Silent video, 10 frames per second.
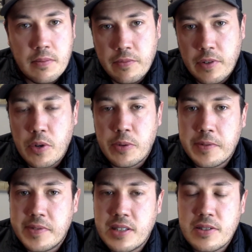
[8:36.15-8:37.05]
from what we've
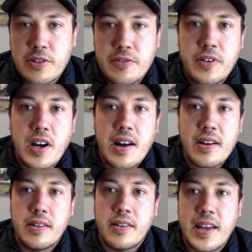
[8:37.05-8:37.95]
seen so far,
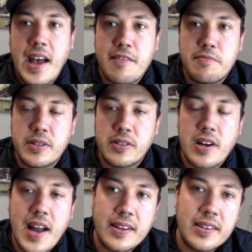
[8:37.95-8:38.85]
they have been
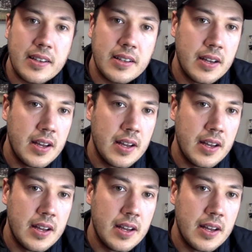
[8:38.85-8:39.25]
correcting.